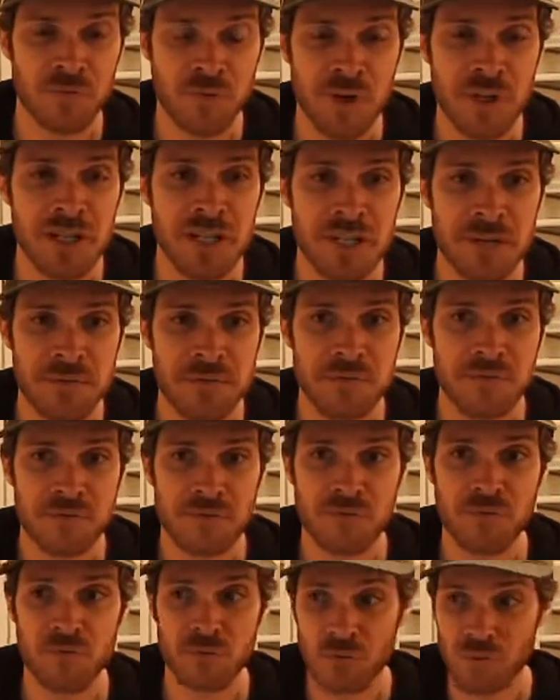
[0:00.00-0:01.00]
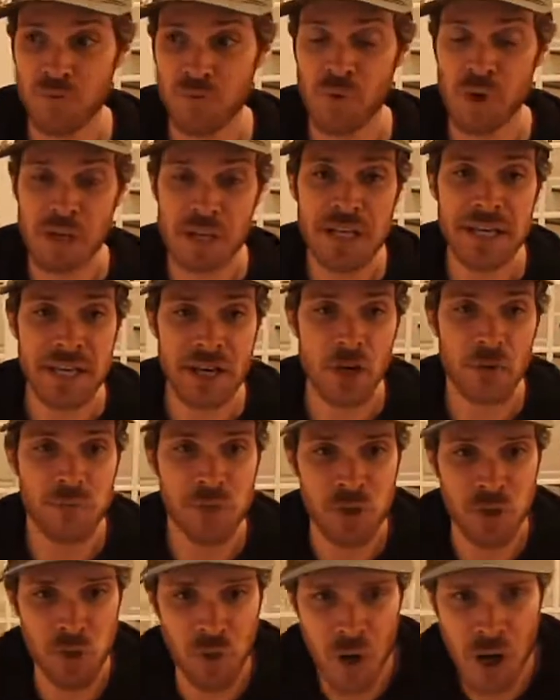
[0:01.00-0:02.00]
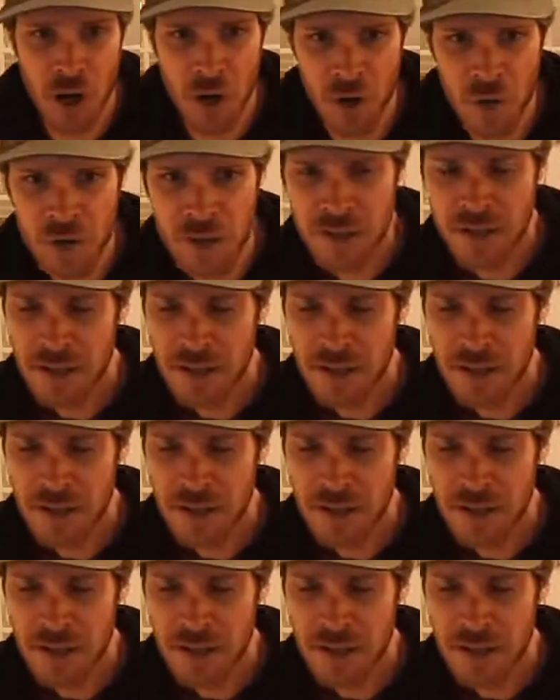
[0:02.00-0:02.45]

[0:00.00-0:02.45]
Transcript: really, really help you grow.